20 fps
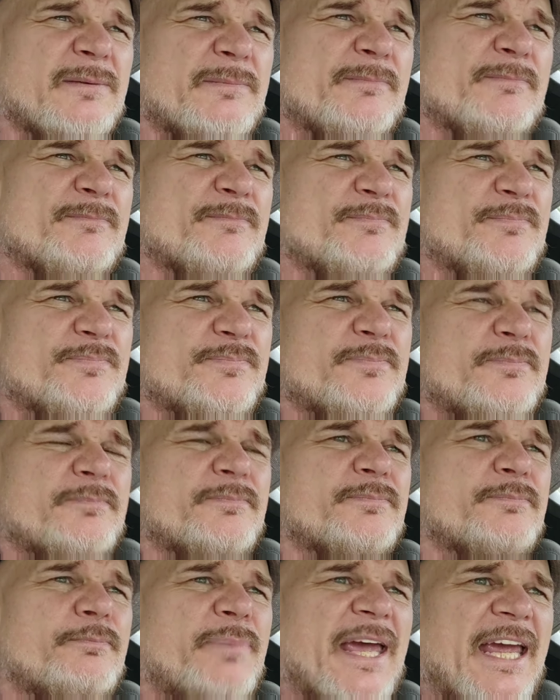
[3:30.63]

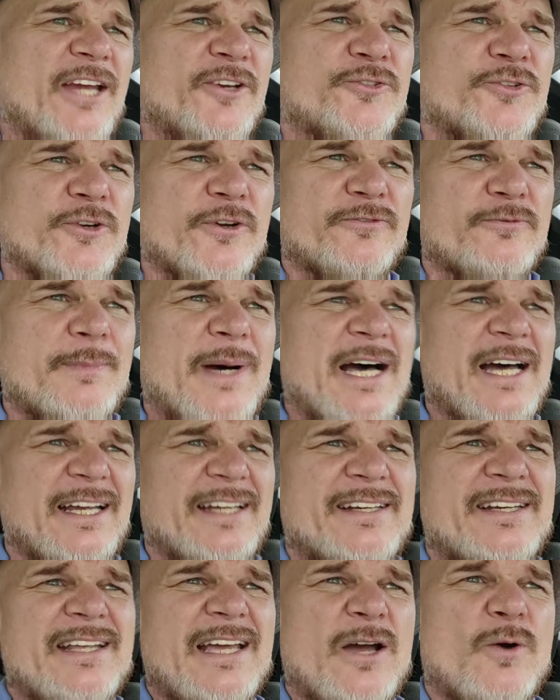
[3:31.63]
uh, passion of
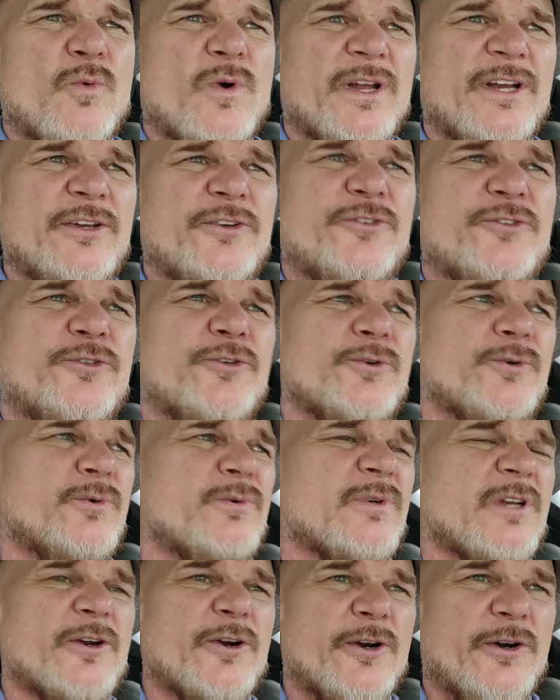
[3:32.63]
mine. I wanted to
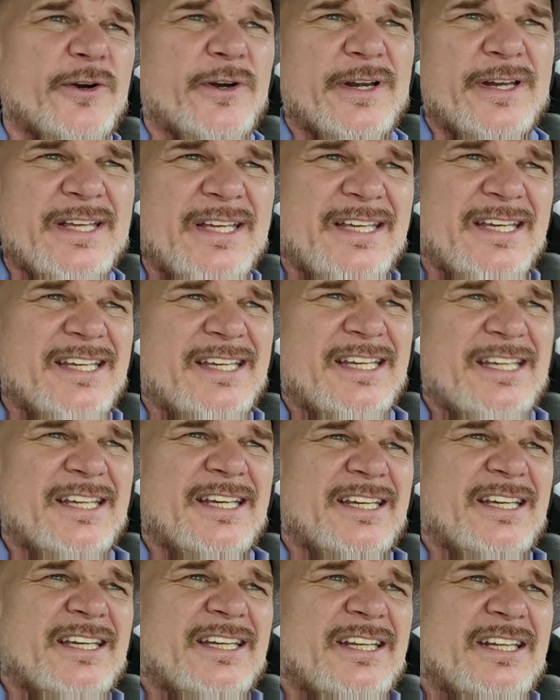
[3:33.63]

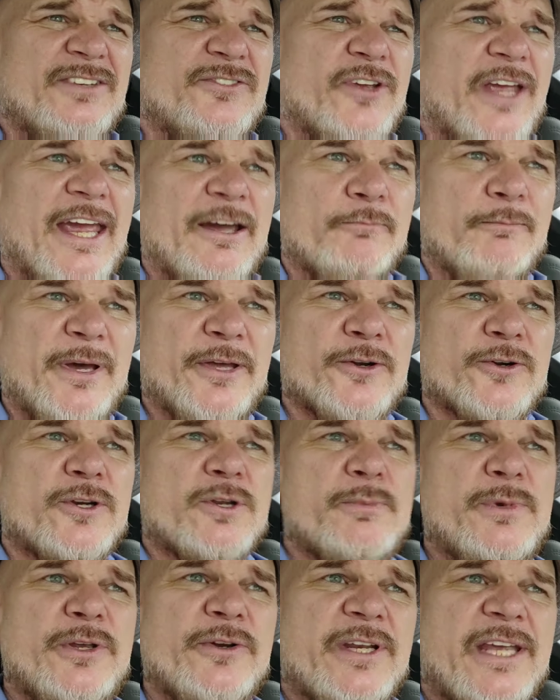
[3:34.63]
learn to have better
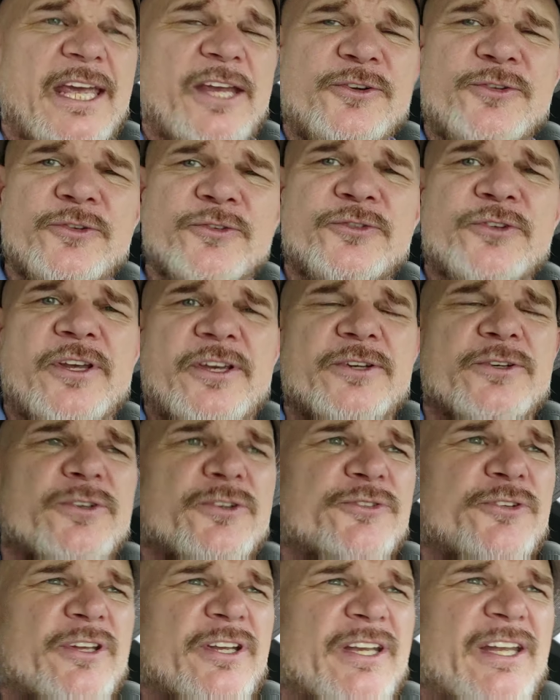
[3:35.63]
communication
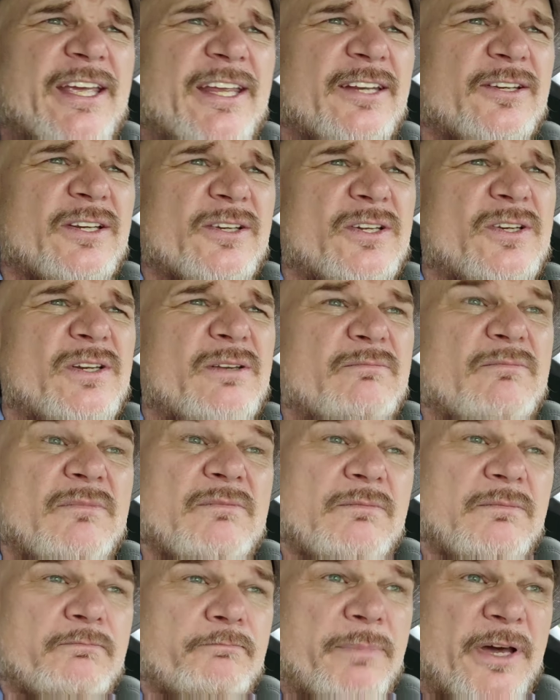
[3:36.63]
skills and,
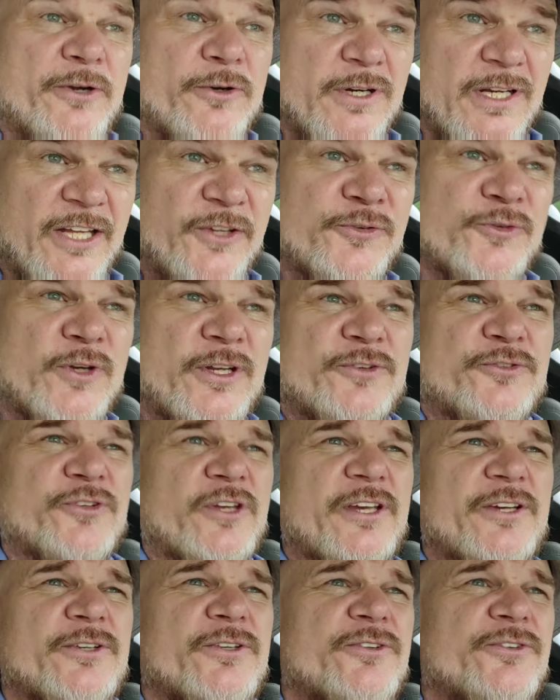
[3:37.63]
and better listening
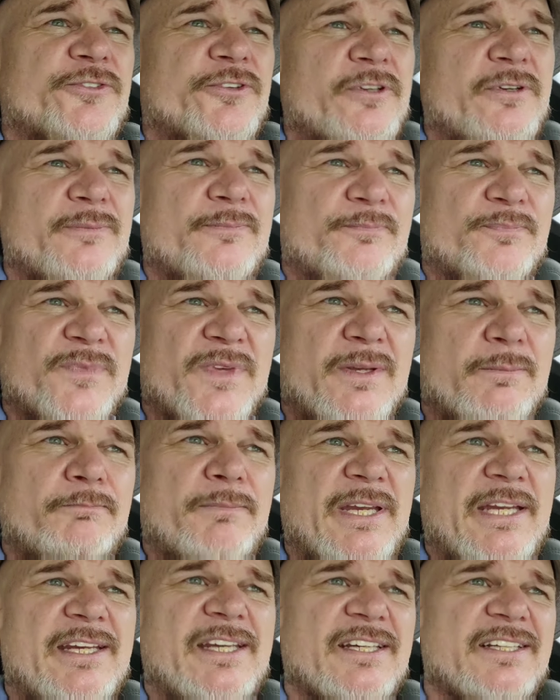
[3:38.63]
skills
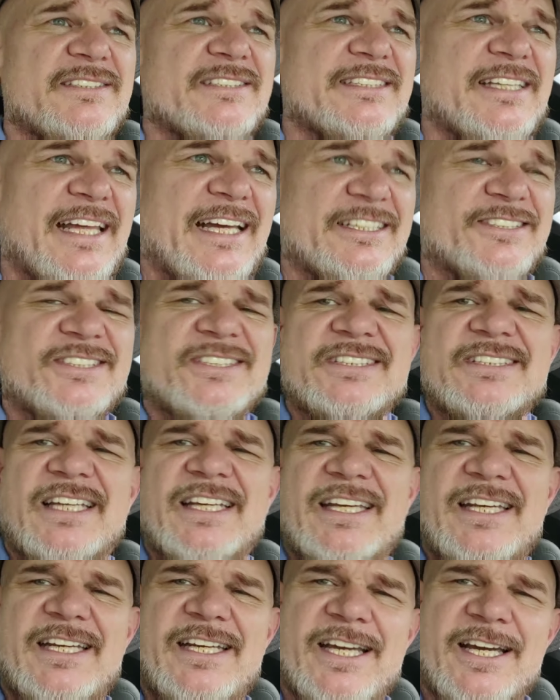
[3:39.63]
because that's
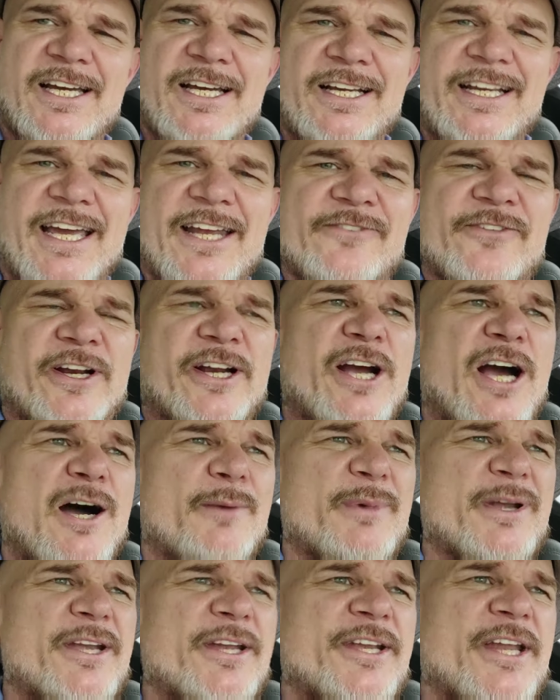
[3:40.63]
a uh, kind of a
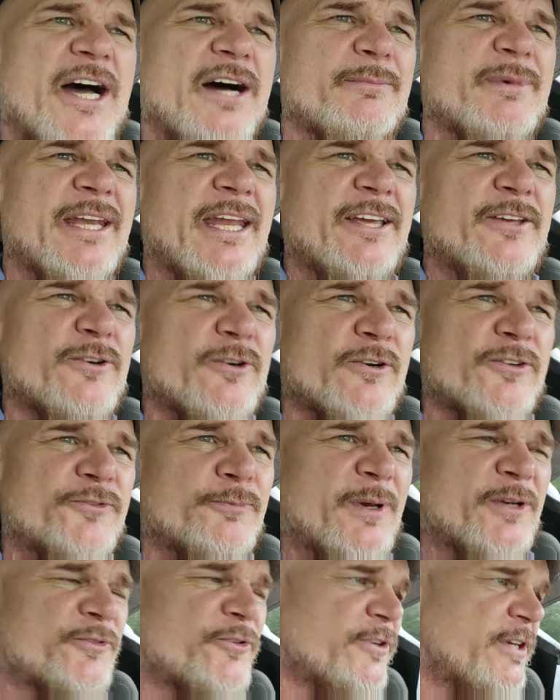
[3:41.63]
common denominator,
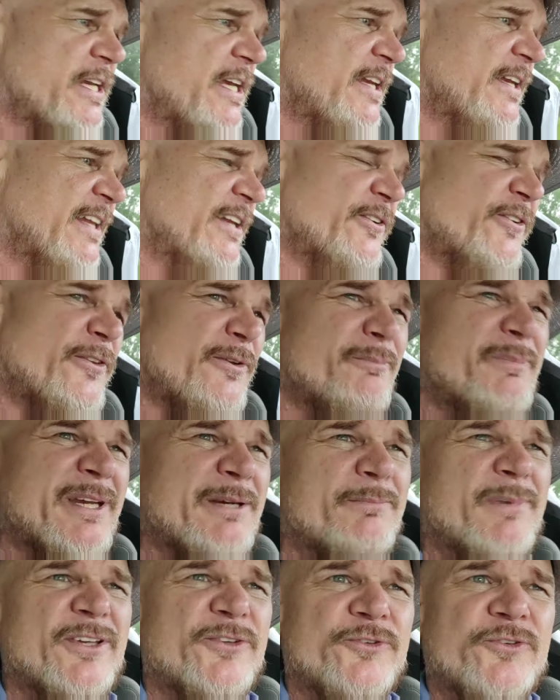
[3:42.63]
especially getting into the
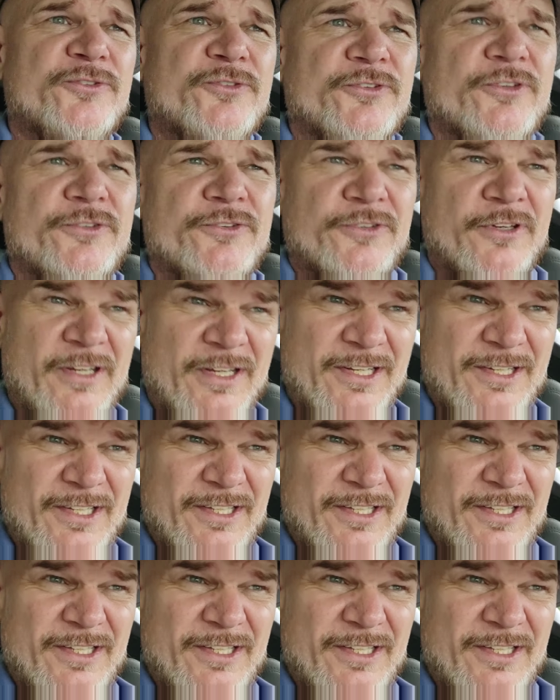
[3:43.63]
big businesses